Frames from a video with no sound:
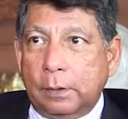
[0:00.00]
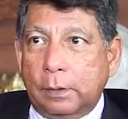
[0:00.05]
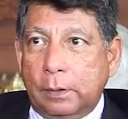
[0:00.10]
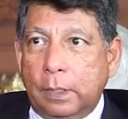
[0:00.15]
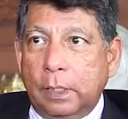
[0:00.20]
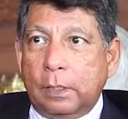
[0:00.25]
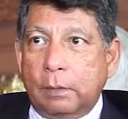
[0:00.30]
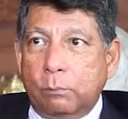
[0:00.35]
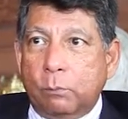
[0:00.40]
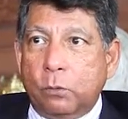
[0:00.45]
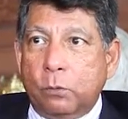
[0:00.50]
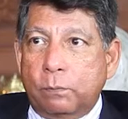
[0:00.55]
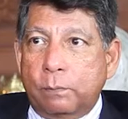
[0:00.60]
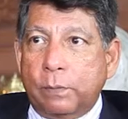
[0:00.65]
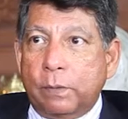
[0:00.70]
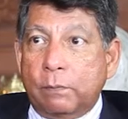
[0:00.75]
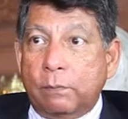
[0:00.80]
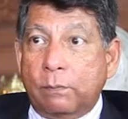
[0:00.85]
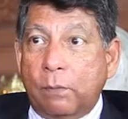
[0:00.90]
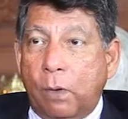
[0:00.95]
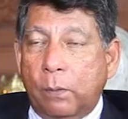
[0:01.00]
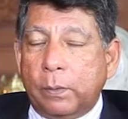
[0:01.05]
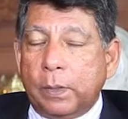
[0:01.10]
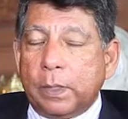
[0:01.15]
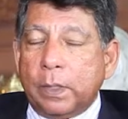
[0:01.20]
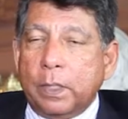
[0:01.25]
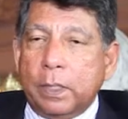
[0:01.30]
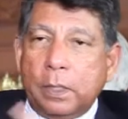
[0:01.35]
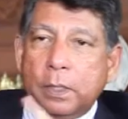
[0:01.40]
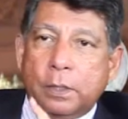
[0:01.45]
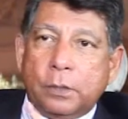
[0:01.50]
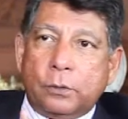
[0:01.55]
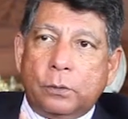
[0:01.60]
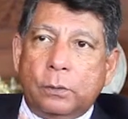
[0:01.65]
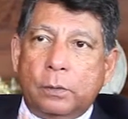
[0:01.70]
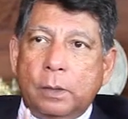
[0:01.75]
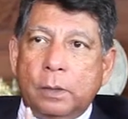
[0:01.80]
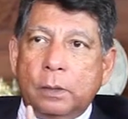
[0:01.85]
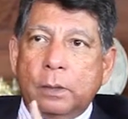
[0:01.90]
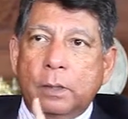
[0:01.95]
in the movement forward.
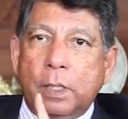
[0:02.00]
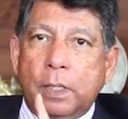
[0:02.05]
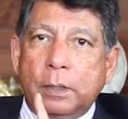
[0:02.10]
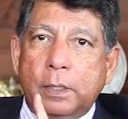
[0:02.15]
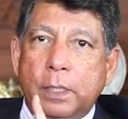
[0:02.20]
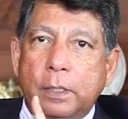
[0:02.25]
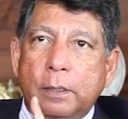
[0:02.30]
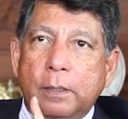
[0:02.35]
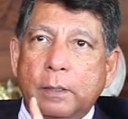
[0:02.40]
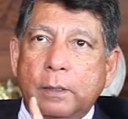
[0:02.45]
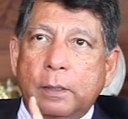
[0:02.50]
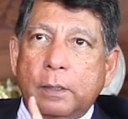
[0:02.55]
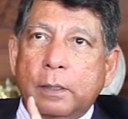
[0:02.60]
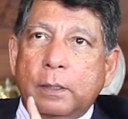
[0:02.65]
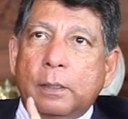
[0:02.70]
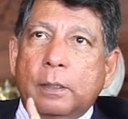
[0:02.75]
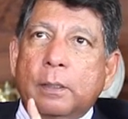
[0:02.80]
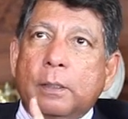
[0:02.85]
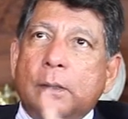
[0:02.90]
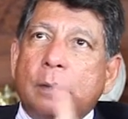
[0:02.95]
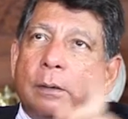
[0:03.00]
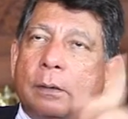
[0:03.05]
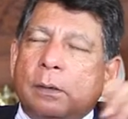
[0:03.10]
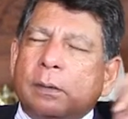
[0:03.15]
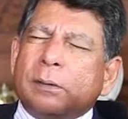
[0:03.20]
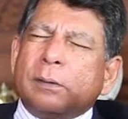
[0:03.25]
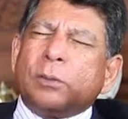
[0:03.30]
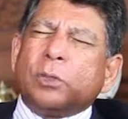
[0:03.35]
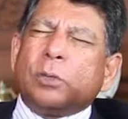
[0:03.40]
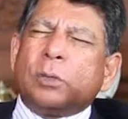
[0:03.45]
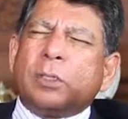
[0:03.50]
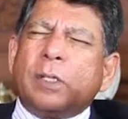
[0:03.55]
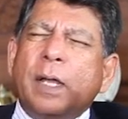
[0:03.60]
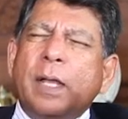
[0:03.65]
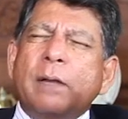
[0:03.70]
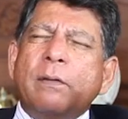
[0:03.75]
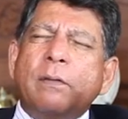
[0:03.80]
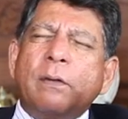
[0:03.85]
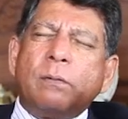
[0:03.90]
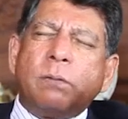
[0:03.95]
So I think to
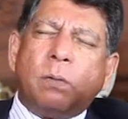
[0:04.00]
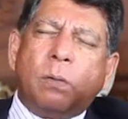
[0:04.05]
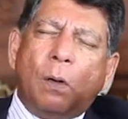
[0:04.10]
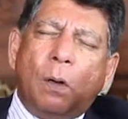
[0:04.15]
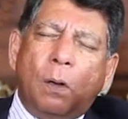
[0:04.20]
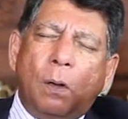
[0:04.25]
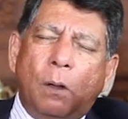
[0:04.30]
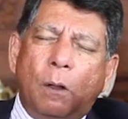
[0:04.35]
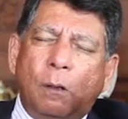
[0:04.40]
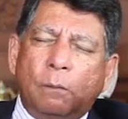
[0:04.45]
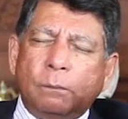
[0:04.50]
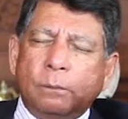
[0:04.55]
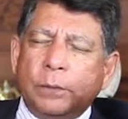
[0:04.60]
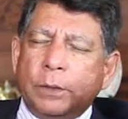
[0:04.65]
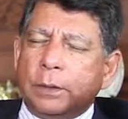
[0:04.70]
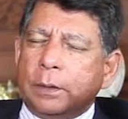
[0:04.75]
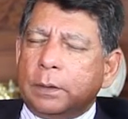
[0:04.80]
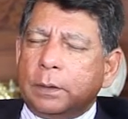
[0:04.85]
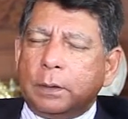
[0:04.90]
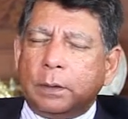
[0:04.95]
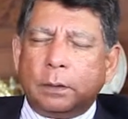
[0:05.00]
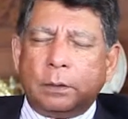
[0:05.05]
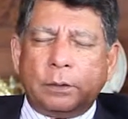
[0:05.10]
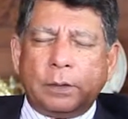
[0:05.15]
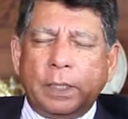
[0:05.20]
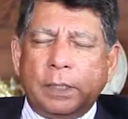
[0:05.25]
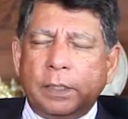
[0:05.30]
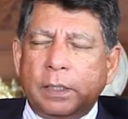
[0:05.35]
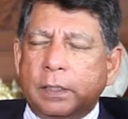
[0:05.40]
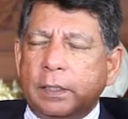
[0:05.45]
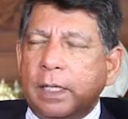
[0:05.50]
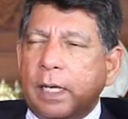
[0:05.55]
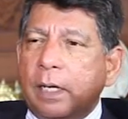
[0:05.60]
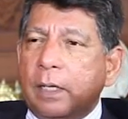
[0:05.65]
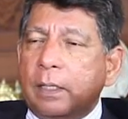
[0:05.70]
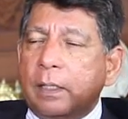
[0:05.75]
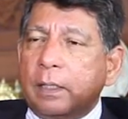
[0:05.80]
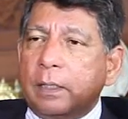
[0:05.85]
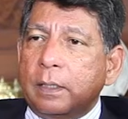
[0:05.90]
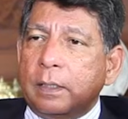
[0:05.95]
try and reform the
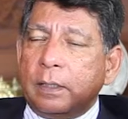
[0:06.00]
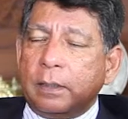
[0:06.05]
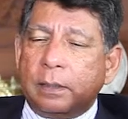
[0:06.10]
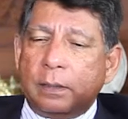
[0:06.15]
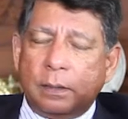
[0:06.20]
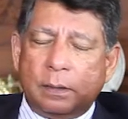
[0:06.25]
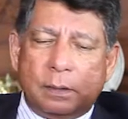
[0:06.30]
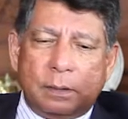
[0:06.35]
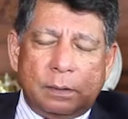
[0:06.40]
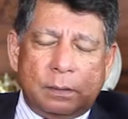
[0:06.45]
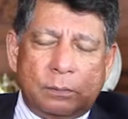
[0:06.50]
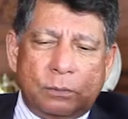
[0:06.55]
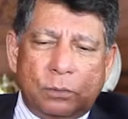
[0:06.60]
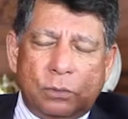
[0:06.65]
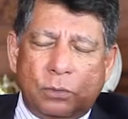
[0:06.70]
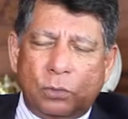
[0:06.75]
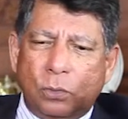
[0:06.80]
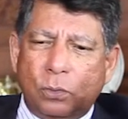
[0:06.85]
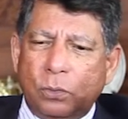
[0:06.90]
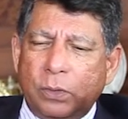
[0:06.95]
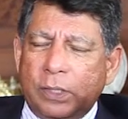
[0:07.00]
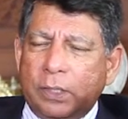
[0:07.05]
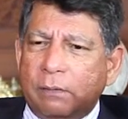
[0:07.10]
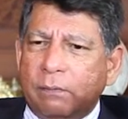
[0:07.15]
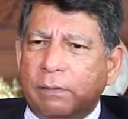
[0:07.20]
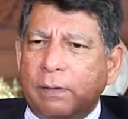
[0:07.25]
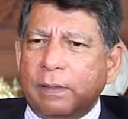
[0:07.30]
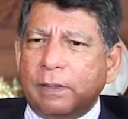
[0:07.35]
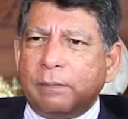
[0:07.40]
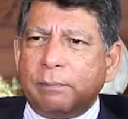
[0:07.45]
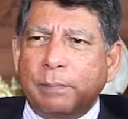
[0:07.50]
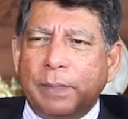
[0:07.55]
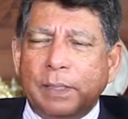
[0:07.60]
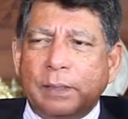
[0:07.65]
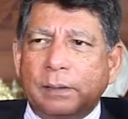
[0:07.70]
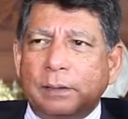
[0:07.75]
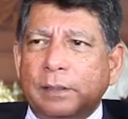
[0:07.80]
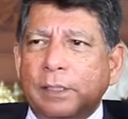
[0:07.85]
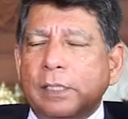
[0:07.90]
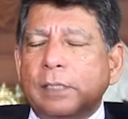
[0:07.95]
secretariat and doing
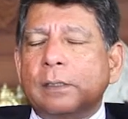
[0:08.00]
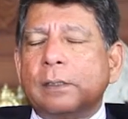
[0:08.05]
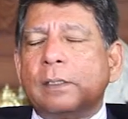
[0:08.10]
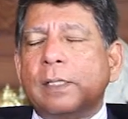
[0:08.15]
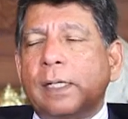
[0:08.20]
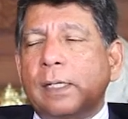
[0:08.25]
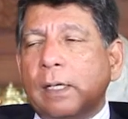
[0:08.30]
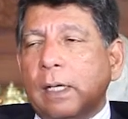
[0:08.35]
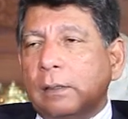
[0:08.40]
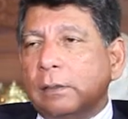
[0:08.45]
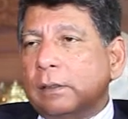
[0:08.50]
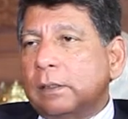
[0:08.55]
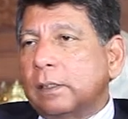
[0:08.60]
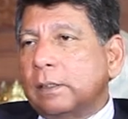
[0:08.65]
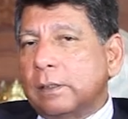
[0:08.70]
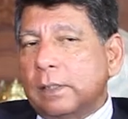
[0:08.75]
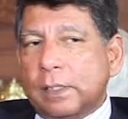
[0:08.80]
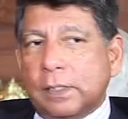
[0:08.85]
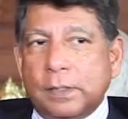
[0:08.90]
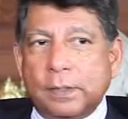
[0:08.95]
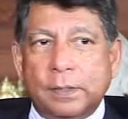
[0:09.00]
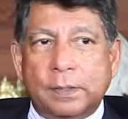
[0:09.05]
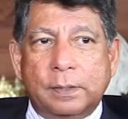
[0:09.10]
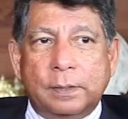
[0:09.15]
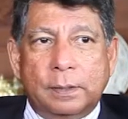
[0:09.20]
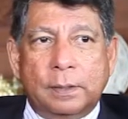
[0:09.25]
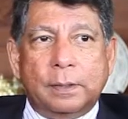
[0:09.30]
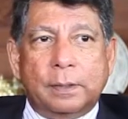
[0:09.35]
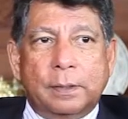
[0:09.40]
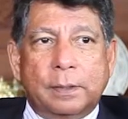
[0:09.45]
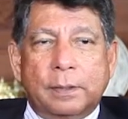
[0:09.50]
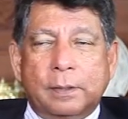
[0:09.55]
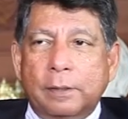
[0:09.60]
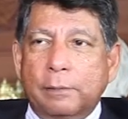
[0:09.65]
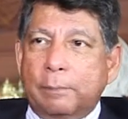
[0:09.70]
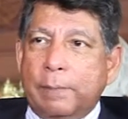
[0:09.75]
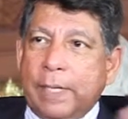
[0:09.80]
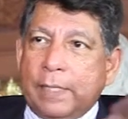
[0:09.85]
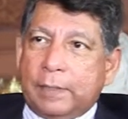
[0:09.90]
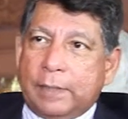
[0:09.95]
fundamental things take years.
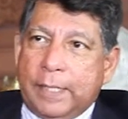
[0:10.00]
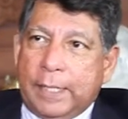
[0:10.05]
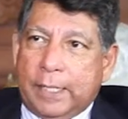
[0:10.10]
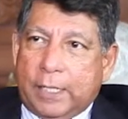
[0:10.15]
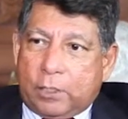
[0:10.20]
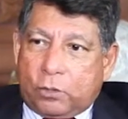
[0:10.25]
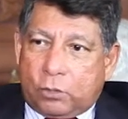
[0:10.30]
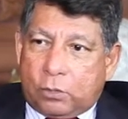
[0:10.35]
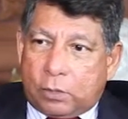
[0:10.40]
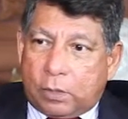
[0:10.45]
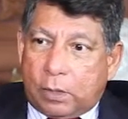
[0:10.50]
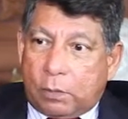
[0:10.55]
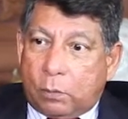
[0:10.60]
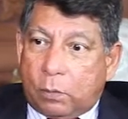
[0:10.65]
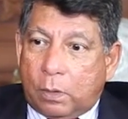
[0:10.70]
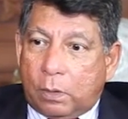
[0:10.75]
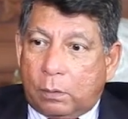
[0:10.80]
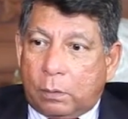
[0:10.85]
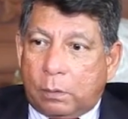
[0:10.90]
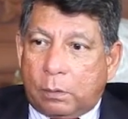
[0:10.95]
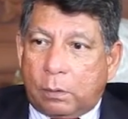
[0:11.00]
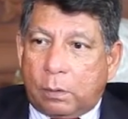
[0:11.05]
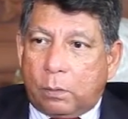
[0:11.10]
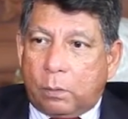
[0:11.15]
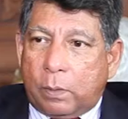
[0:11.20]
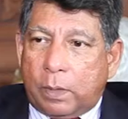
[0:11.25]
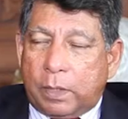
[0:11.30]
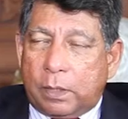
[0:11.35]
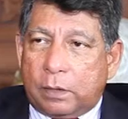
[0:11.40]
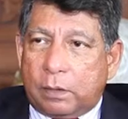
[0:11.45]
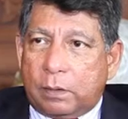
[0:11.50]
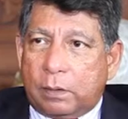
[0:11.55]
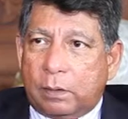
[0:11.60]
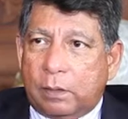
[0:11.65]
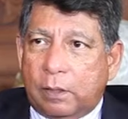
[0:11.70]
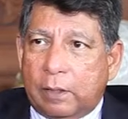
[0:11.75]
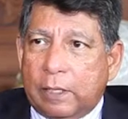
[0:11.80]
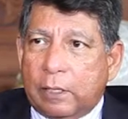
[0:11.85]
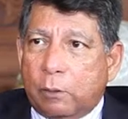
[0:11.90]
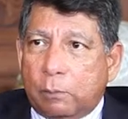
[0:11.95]
The best thing is to say, what is
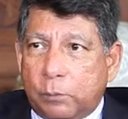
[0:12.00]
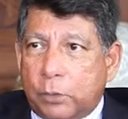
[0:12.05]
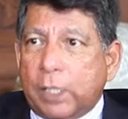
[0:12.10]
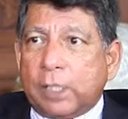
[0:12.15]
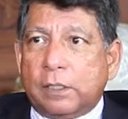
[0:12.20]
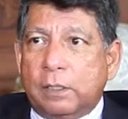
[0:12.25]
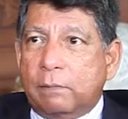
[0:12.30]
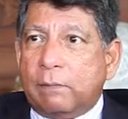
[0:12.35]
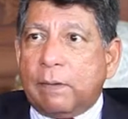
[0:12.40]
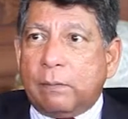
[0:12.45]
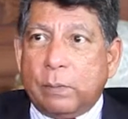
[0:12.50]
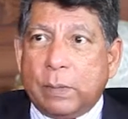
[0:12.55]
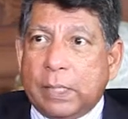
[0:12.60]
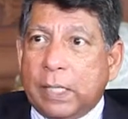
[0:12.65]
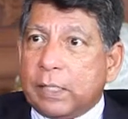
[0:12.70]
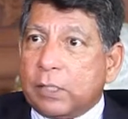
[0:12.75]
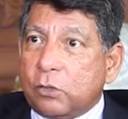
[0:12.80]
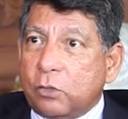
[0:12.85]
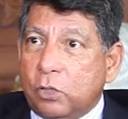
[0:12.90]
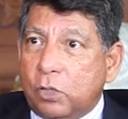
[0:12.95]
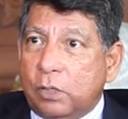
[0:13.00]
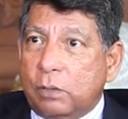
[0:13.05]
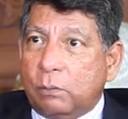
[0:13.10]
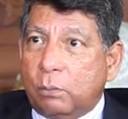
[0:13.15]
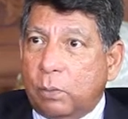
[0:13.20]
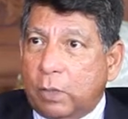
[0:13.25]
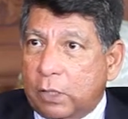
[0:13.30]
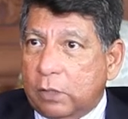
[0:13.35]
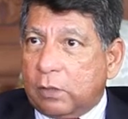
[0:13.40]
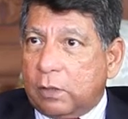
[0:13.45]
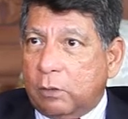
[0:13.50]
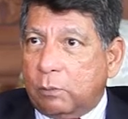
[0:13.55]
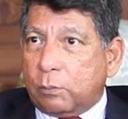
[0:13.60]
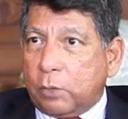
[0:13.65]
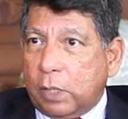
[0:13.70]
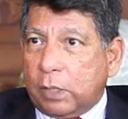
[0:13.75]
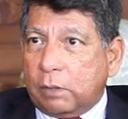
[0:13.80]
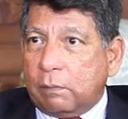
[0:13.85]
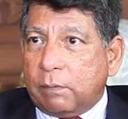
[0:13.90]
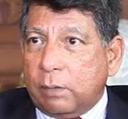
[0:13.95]
an objective that we can achieve? What is the
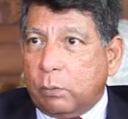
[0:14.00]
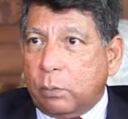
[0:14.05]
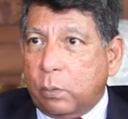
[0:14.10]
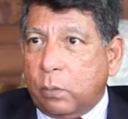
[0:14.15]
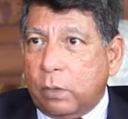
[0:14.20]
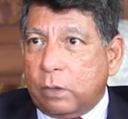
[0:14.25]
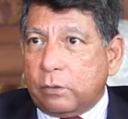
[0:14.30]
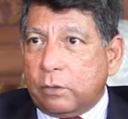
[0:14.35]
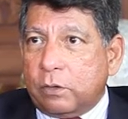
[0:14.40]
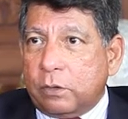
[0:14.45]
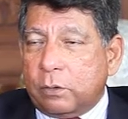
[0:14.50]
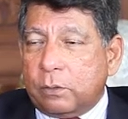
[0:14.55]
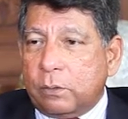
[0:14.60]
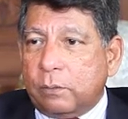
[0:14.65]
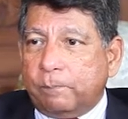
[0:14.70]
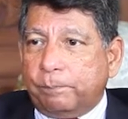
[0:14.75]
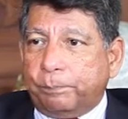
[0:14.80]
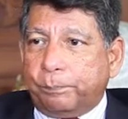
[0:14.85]
objective that we want to do?